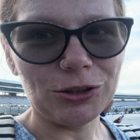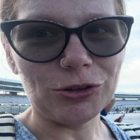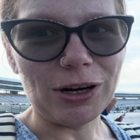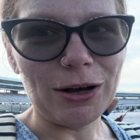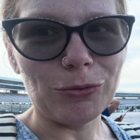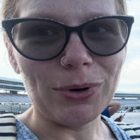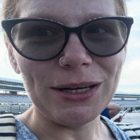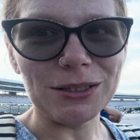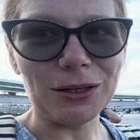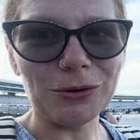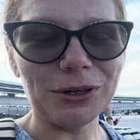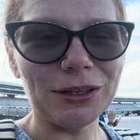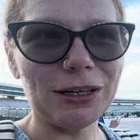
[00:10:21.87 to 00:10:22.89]
to drive way
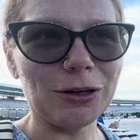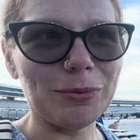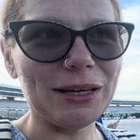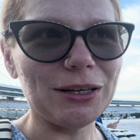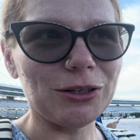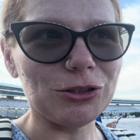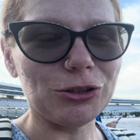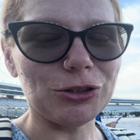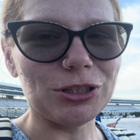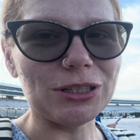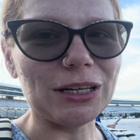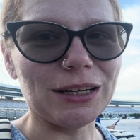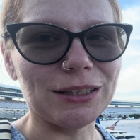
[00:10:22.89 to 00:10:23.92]
slower than everybody else, you're
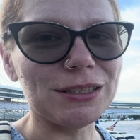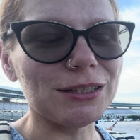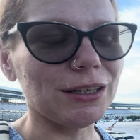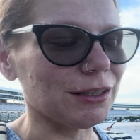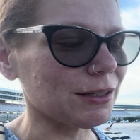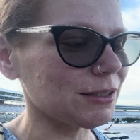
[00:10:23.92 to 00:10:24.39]
just kind of stuck.